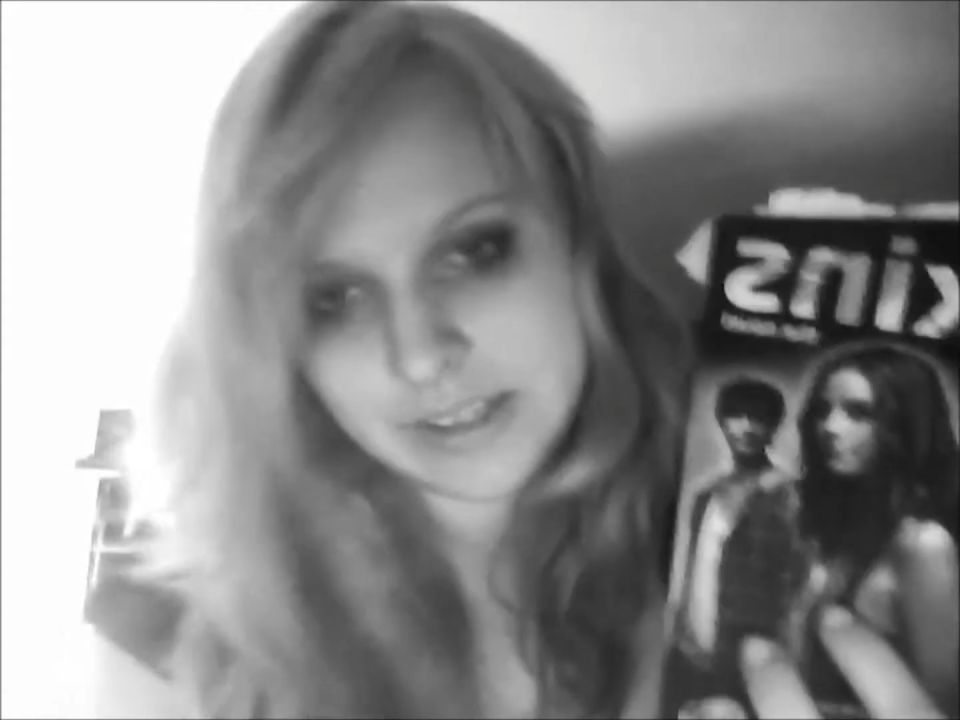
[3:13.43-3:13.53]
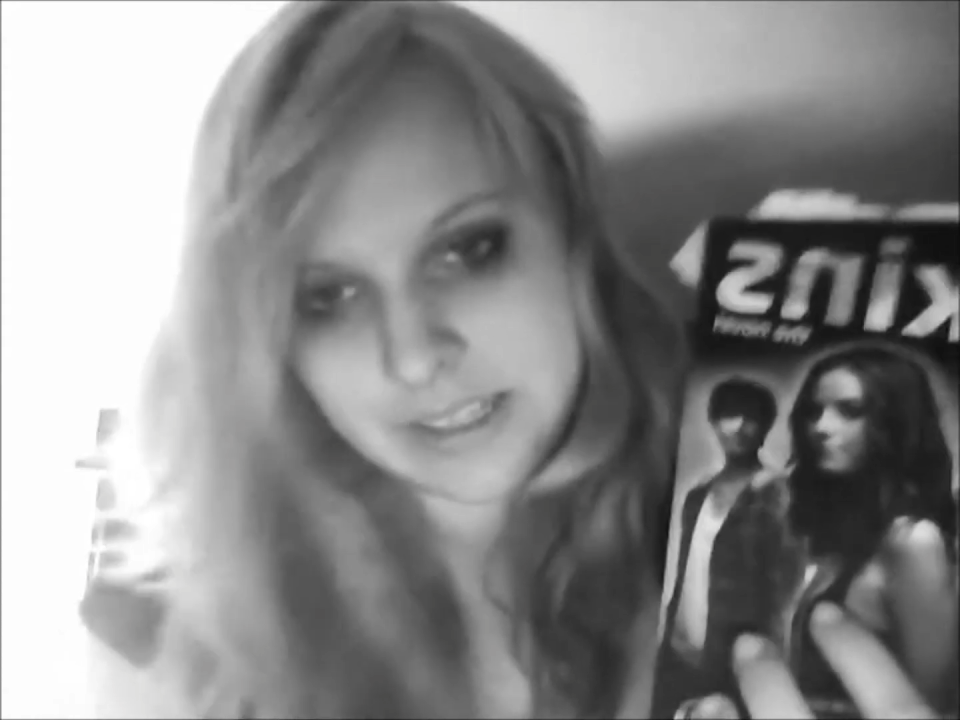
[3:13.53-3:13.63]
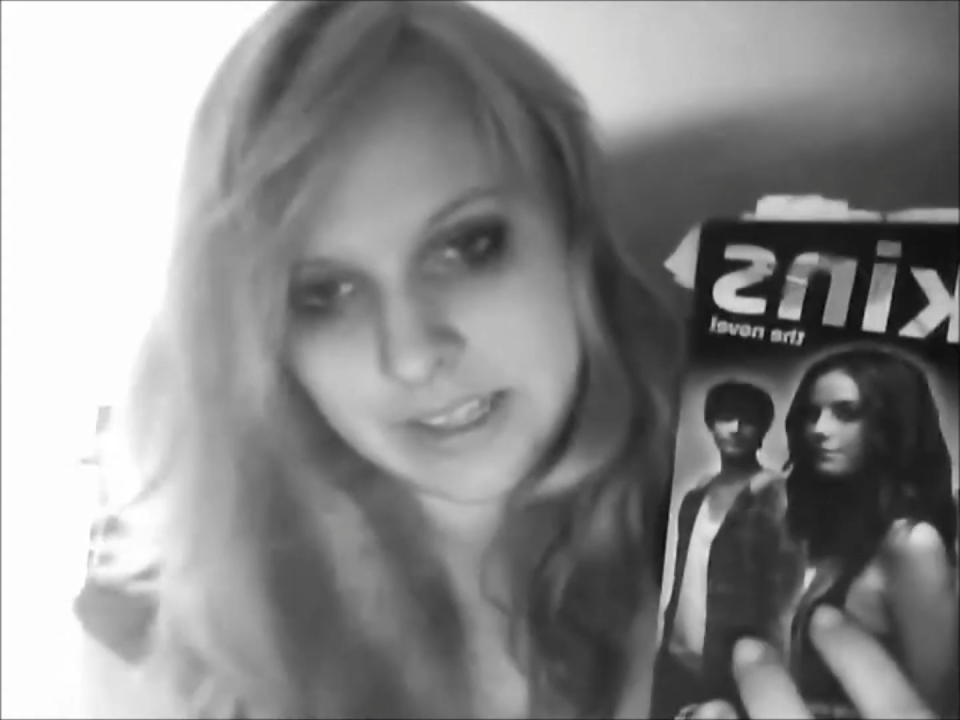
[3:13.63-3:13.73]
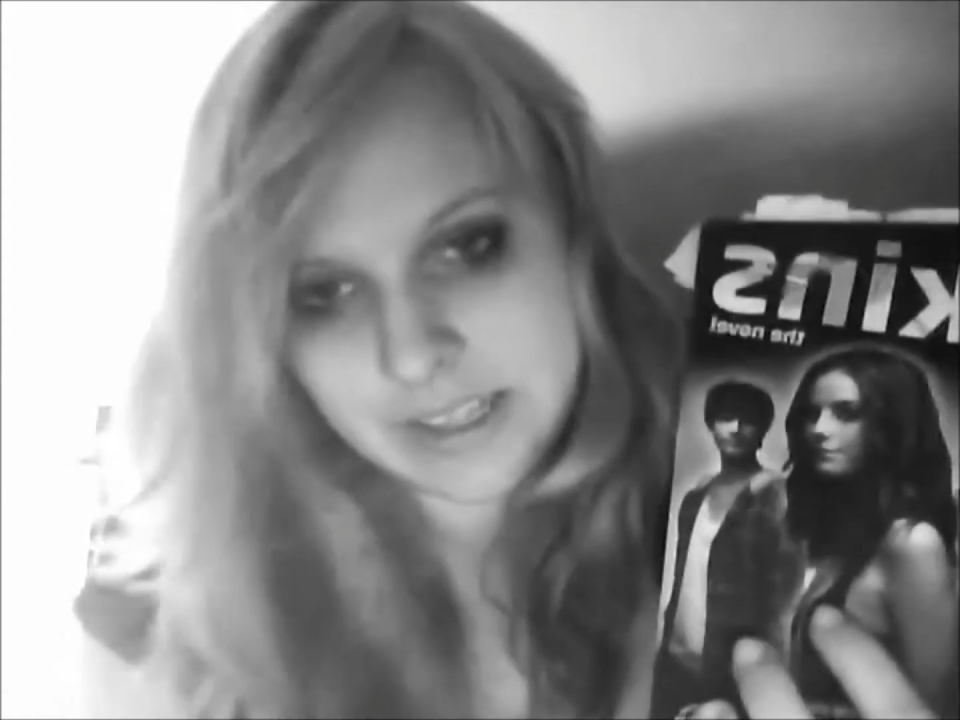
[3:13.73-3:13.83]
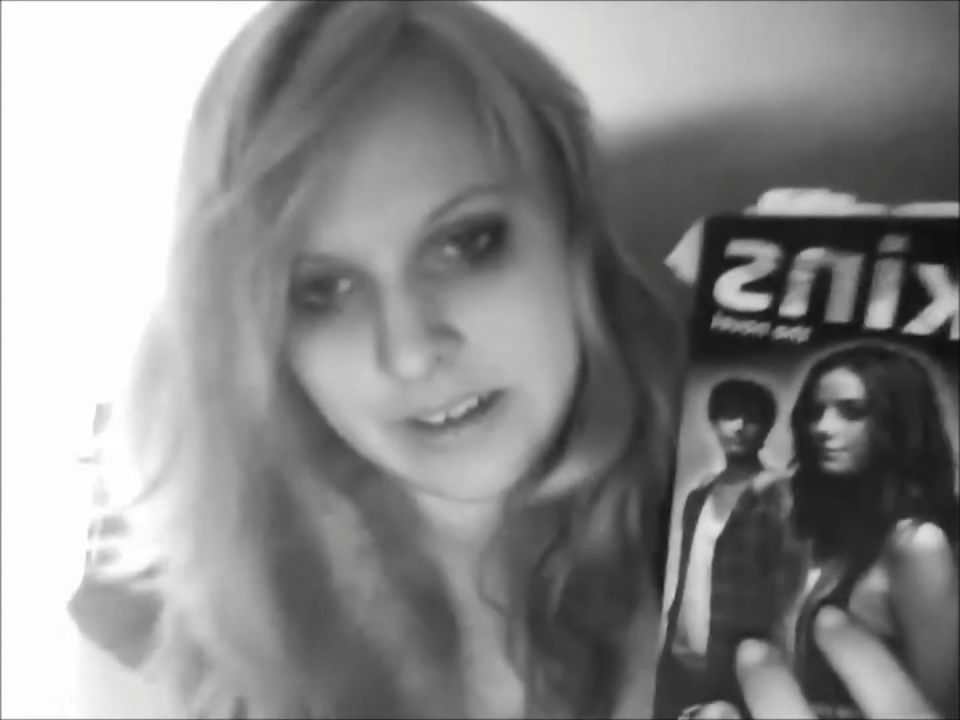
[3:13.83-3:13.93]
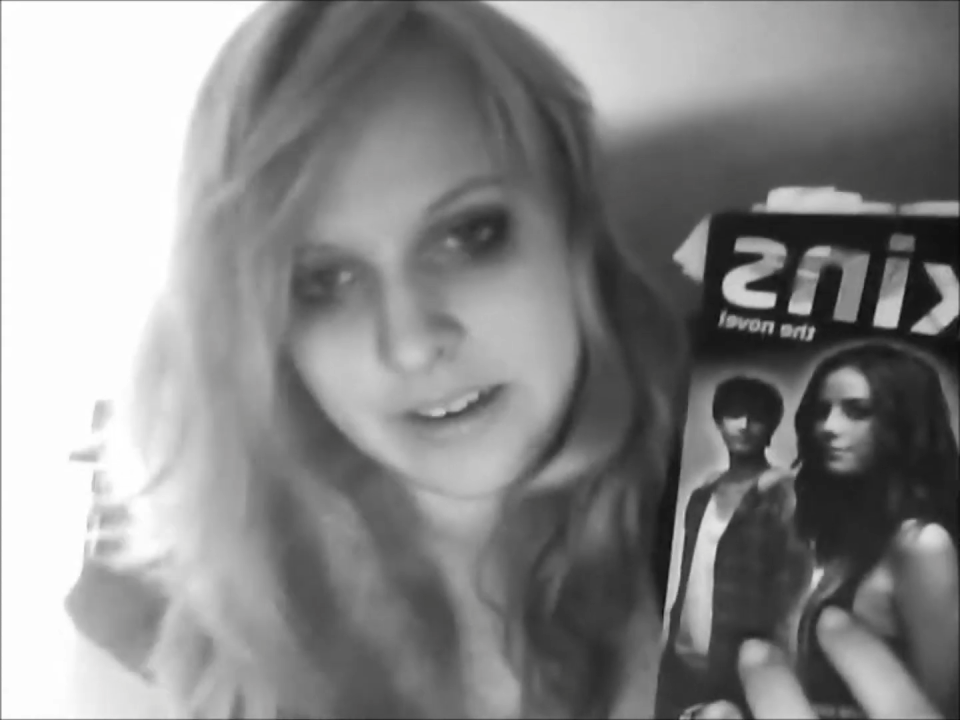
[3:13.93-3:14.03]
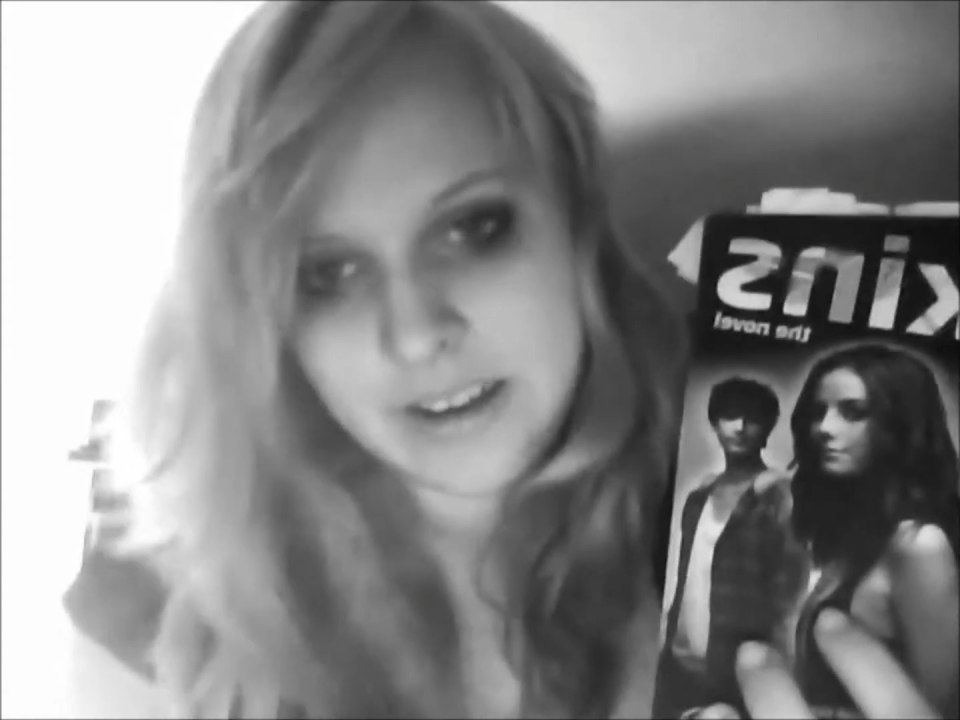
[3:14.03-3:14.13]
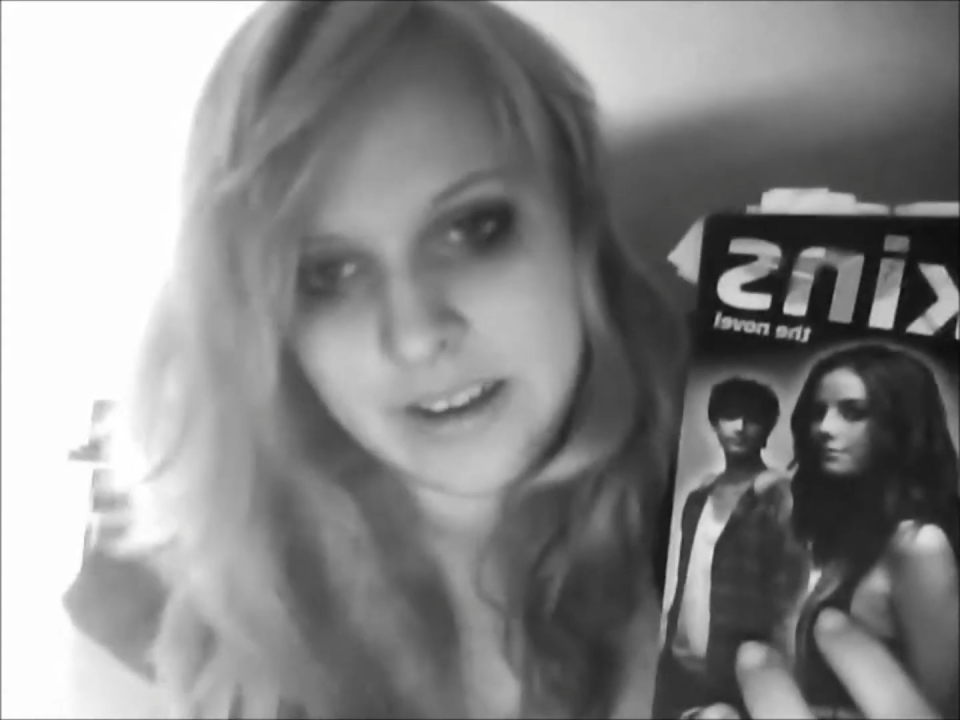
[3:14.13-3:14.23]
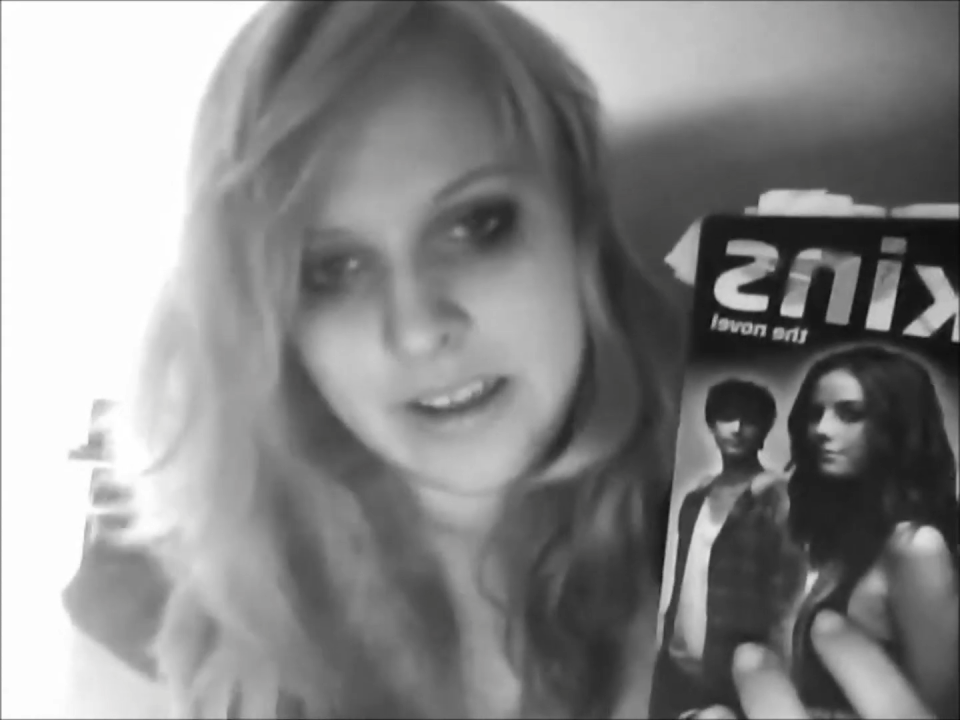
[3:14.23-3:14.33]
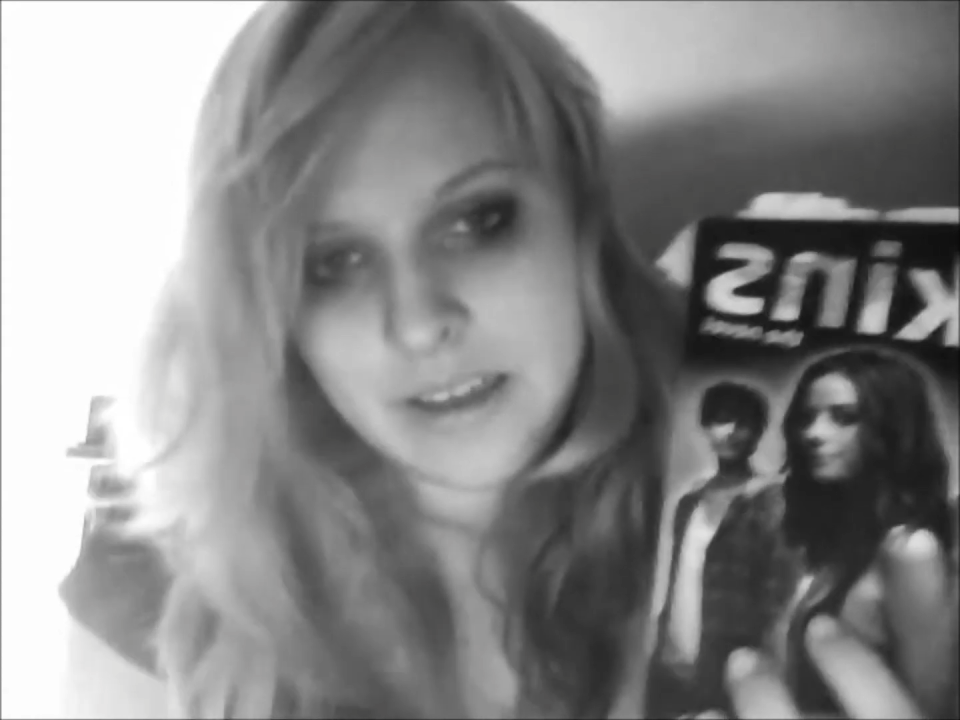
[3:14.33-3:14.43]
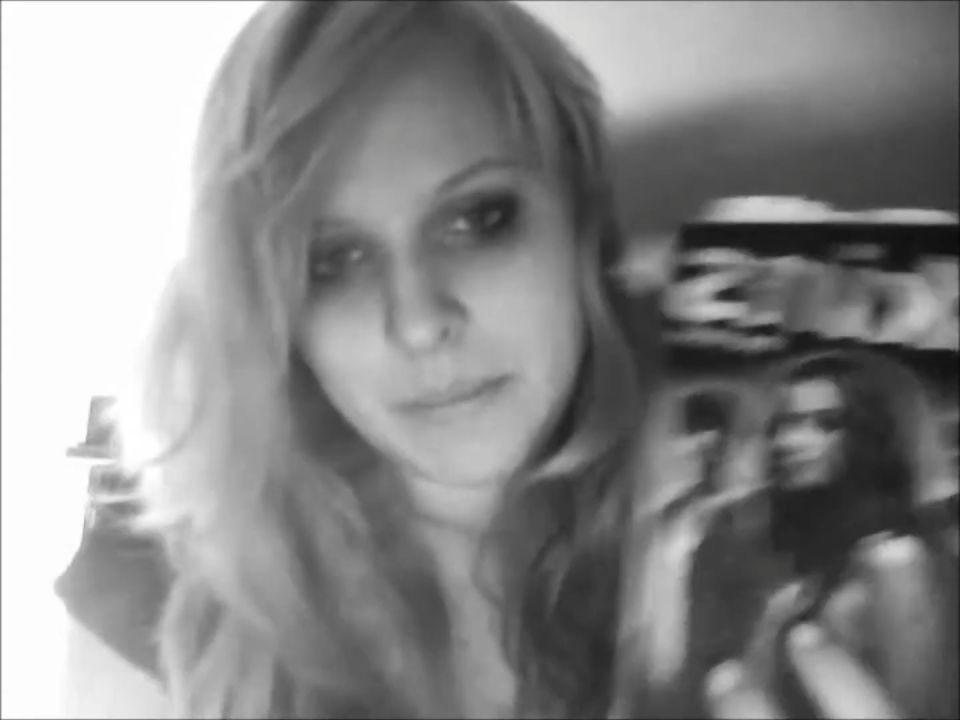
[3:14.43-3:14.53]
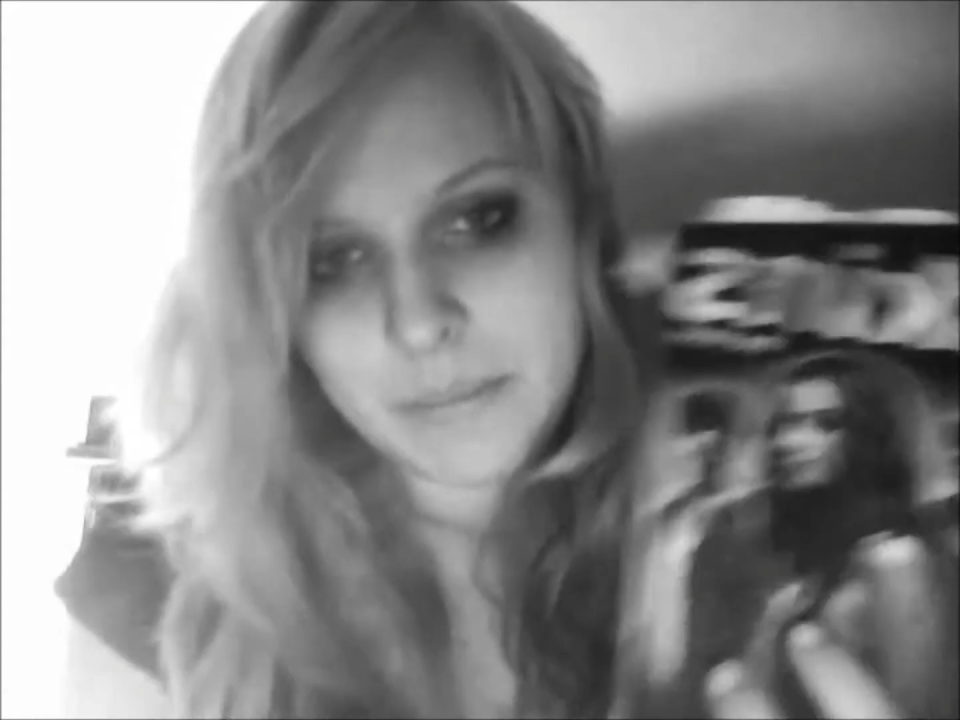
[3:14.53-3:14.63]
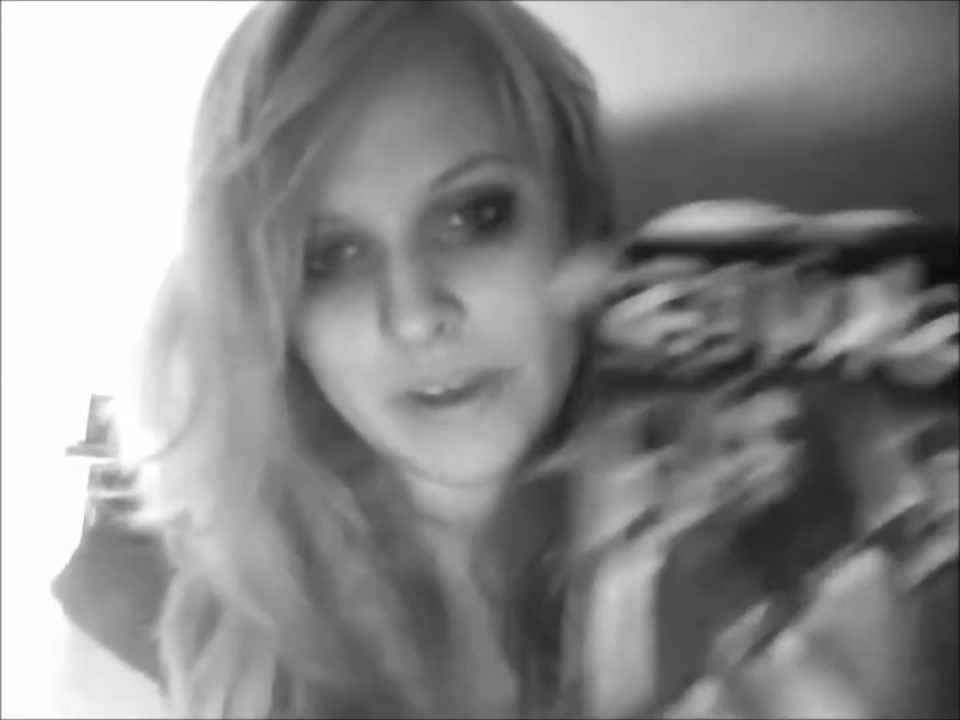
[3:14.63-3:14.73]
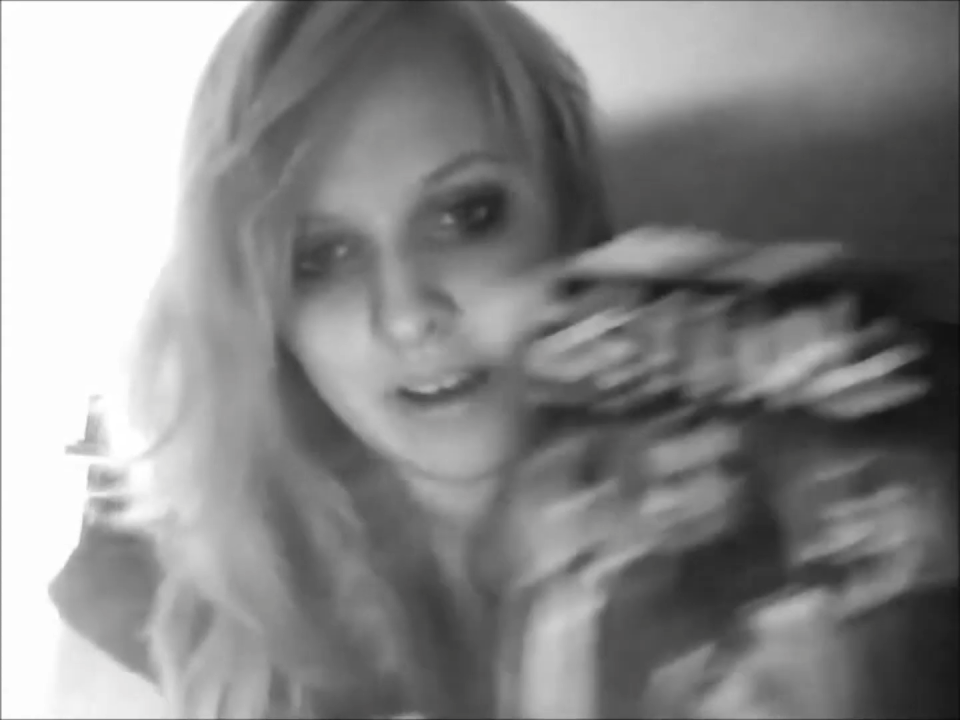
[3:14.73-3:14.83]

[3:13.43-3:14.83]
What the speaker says: there. But,